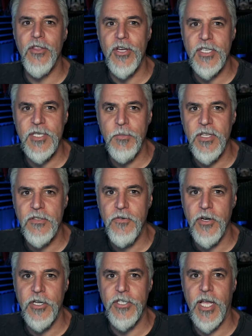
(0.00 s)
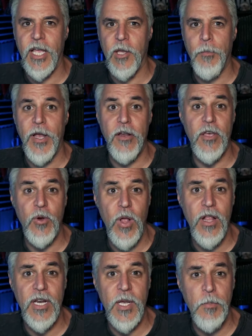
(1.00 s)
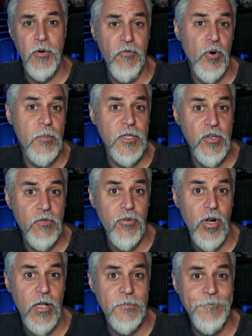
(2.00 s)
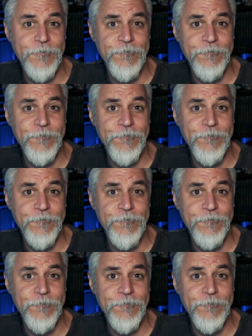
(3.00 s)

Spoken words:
look at some of this footage, and compare the quality and performance overall.